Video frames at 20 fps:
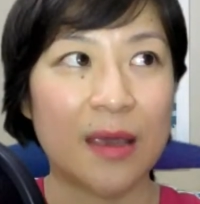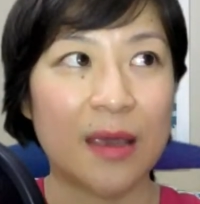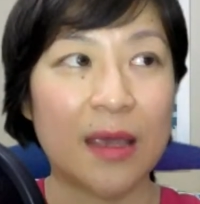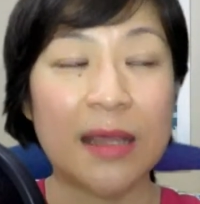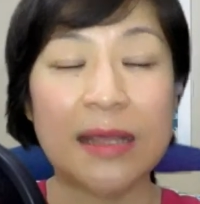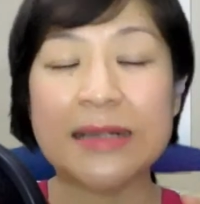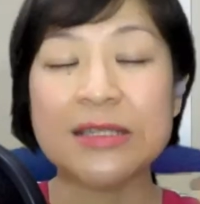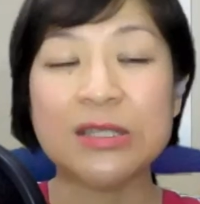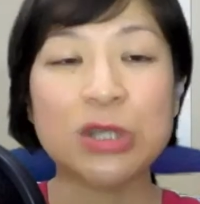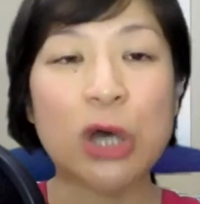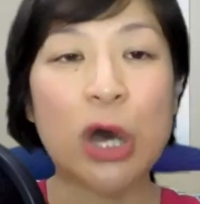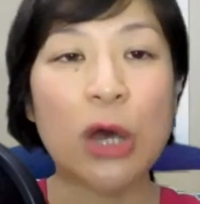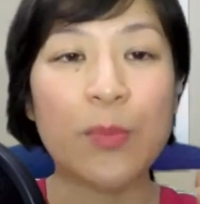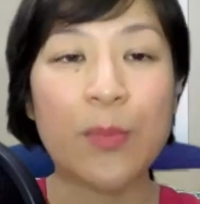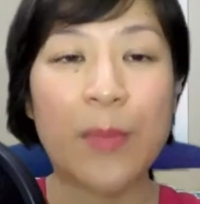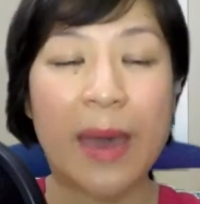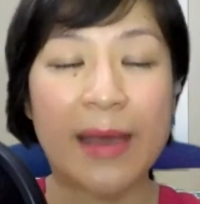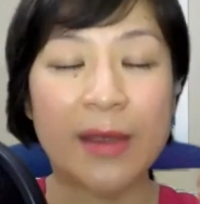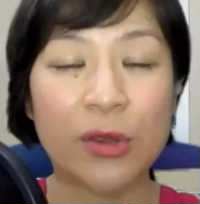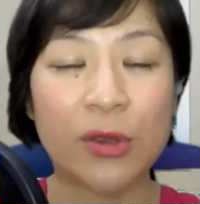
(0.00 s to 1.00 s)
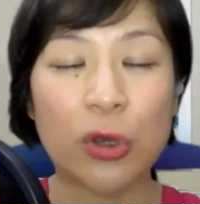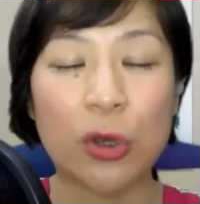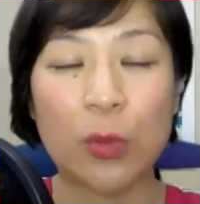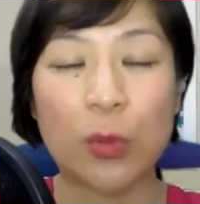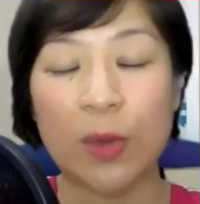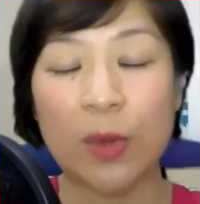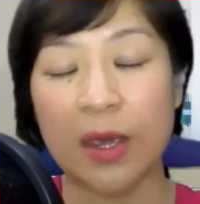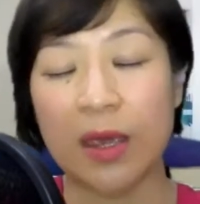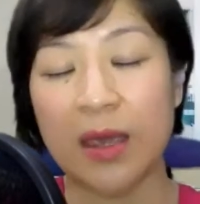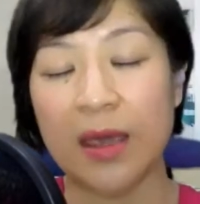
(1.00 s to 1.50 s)
it is not meant to
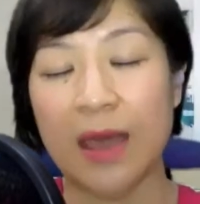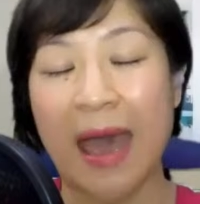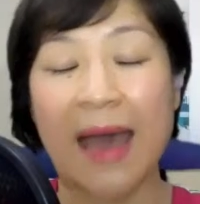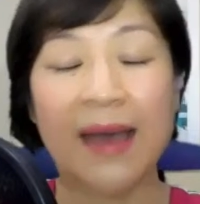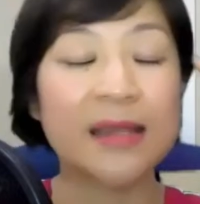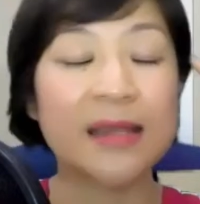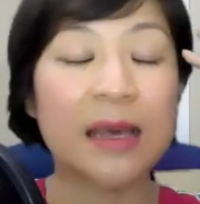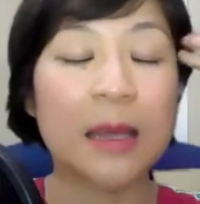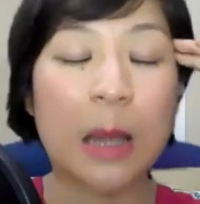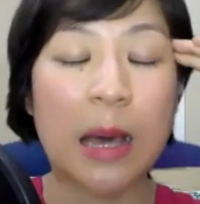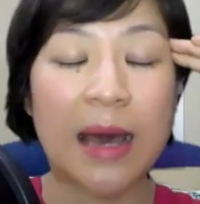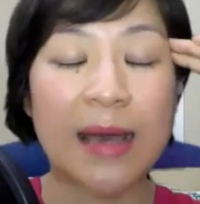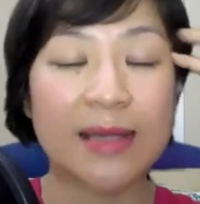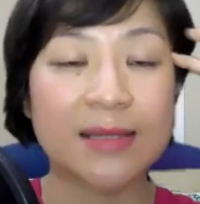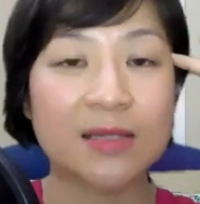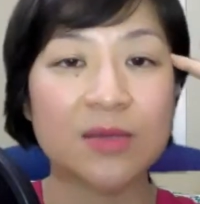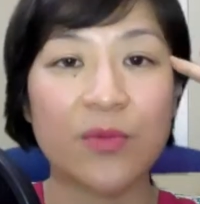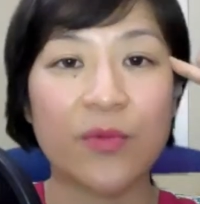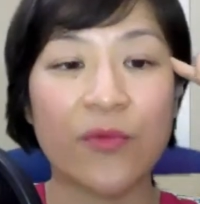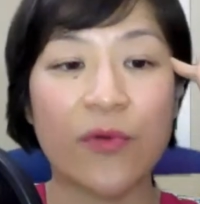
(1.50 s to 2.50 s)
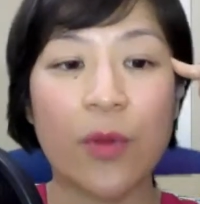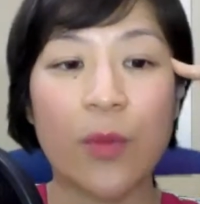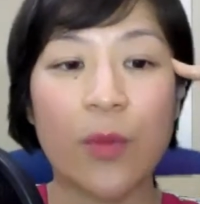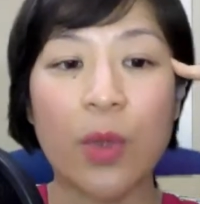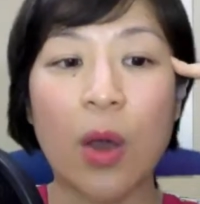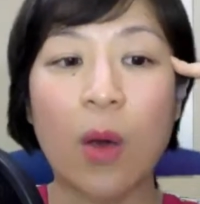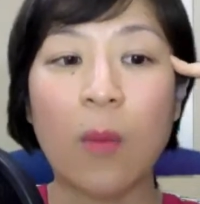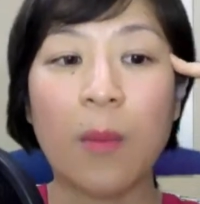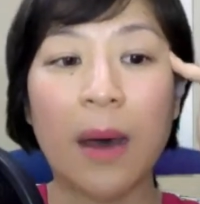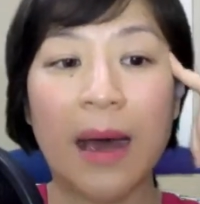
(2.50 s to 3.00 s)
be analyzed from
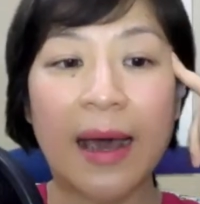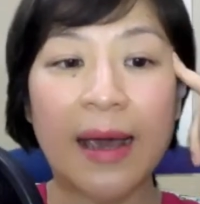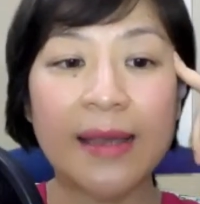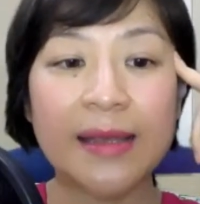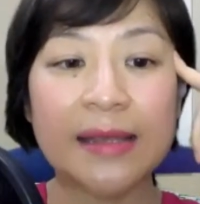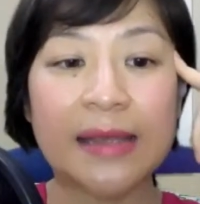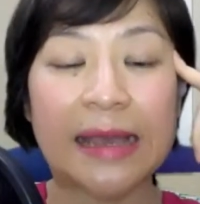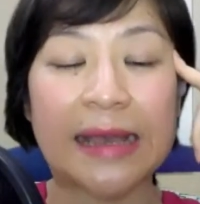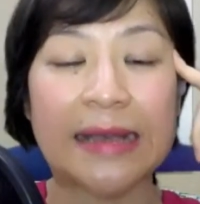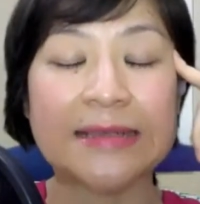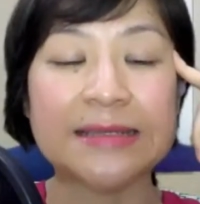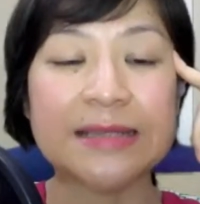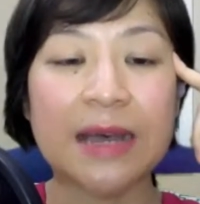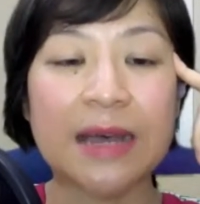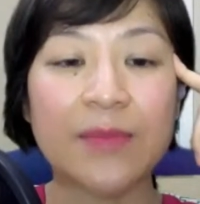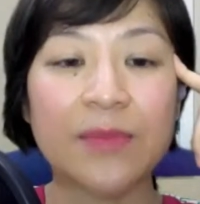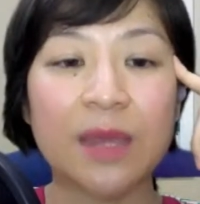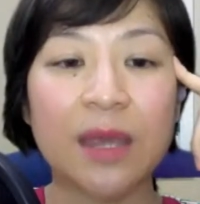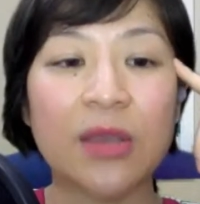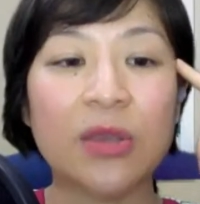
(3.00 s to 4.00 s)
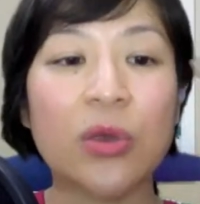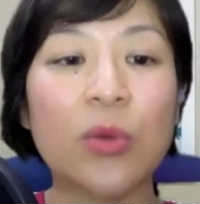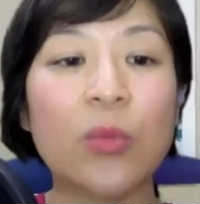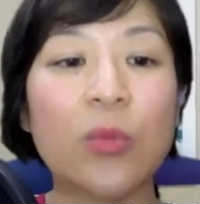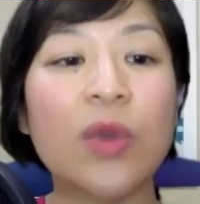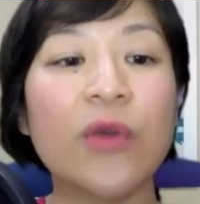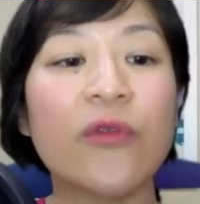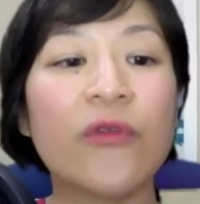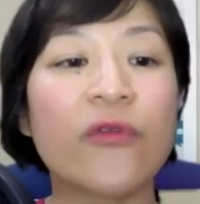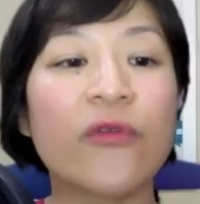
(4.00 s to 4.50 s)
your mind. It's something to
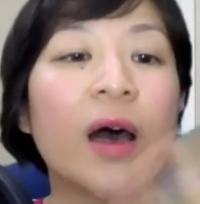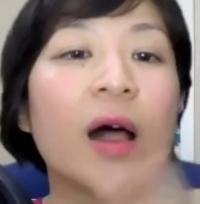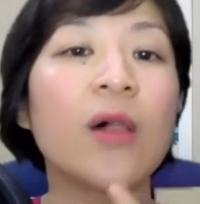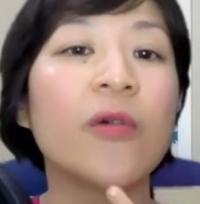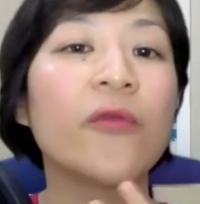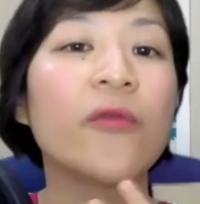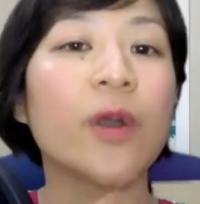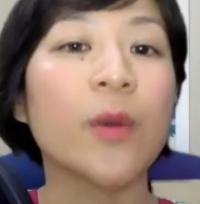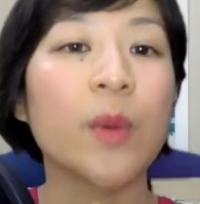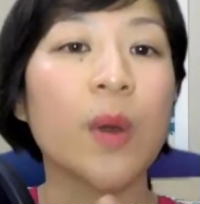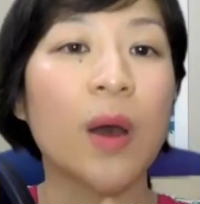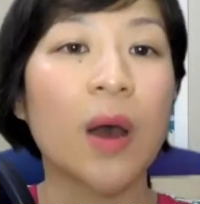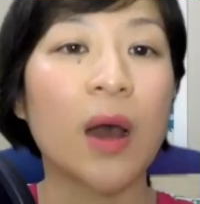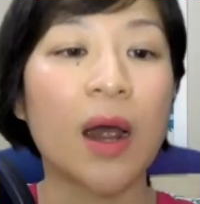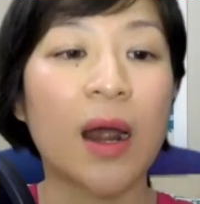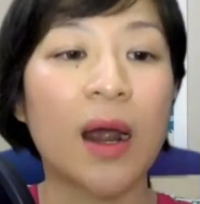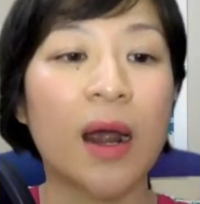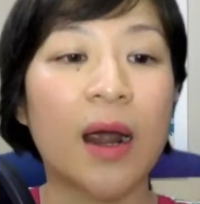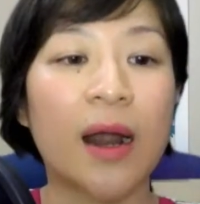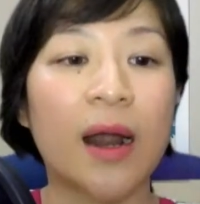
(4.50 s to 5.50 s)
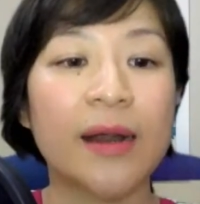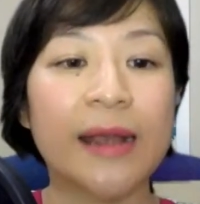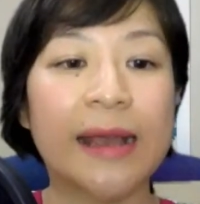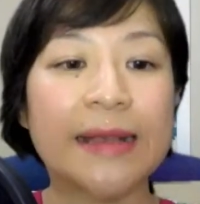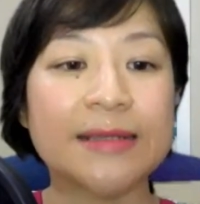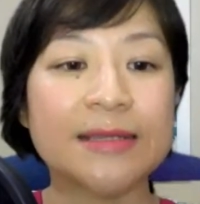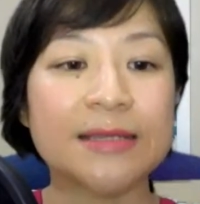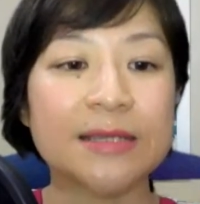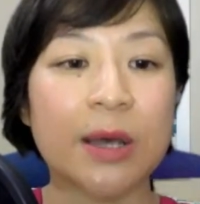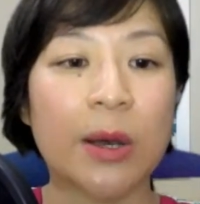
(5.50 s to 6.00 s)
be felt from your heart
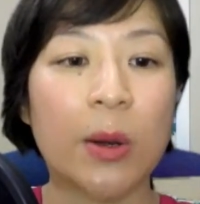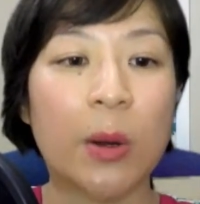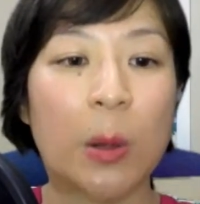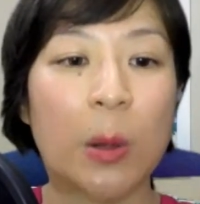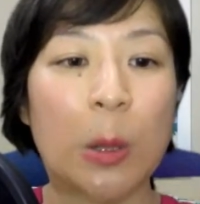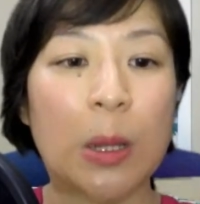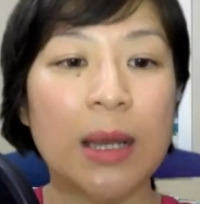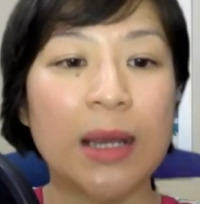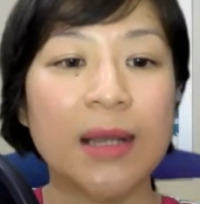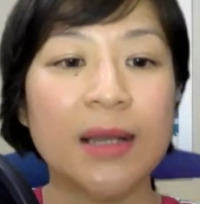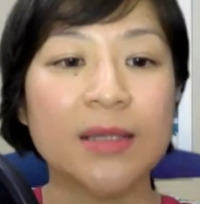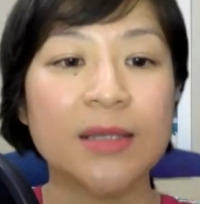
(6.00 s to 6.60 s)
and soul.